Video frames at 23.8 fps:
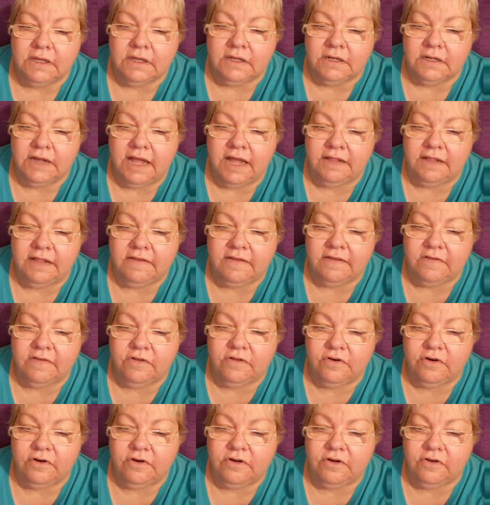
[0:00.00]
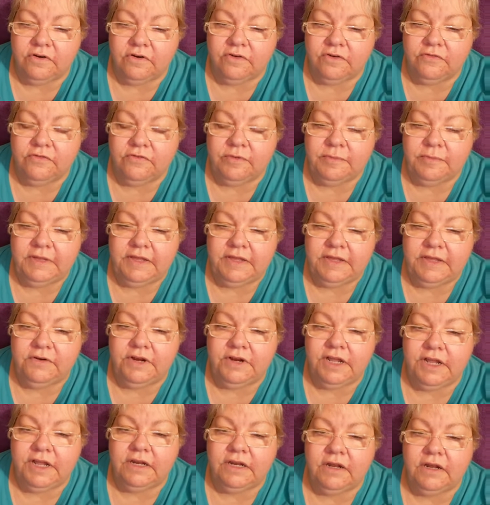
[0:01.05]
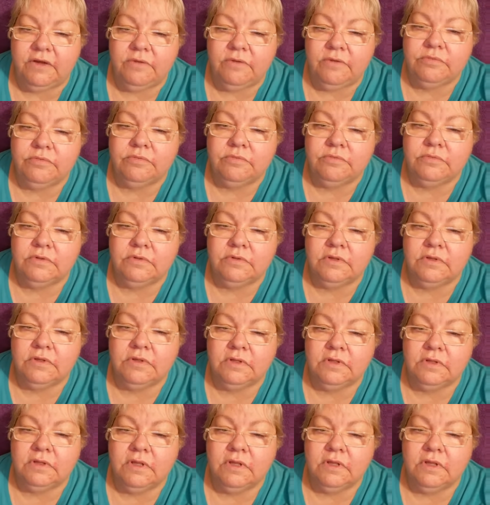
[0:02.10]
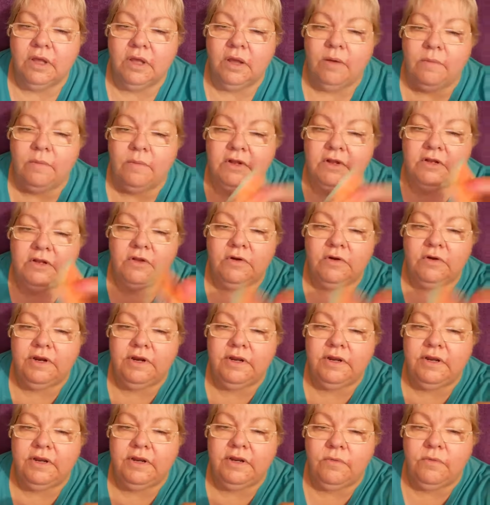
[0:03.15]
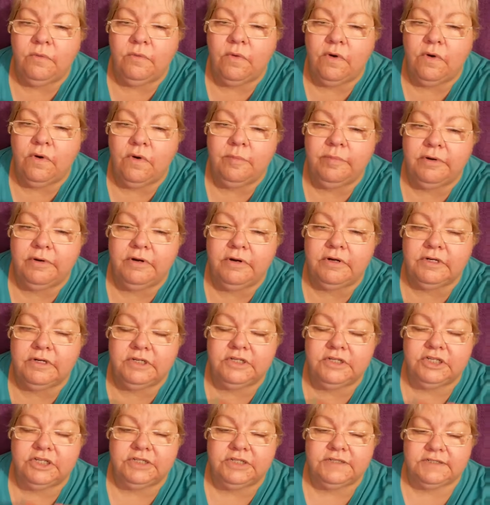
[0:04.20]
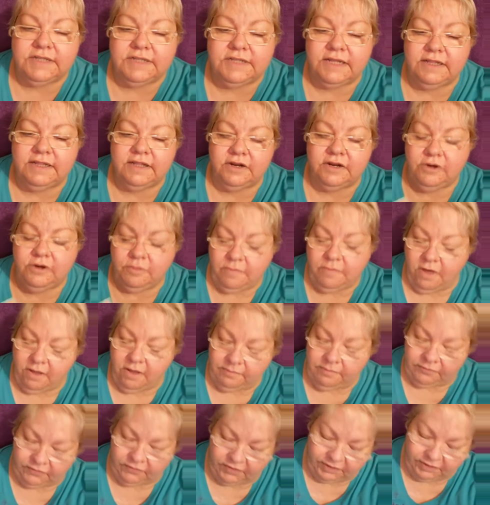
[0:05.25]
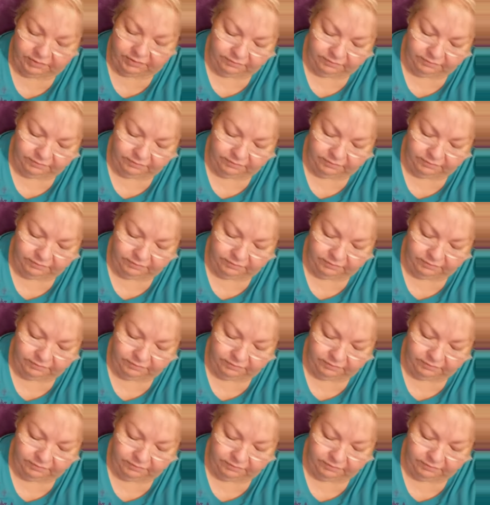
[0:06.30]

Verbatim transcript: Not this Lauren, Lauren from the other night. Oh. Well, Lauren Warburton just said that her mom's here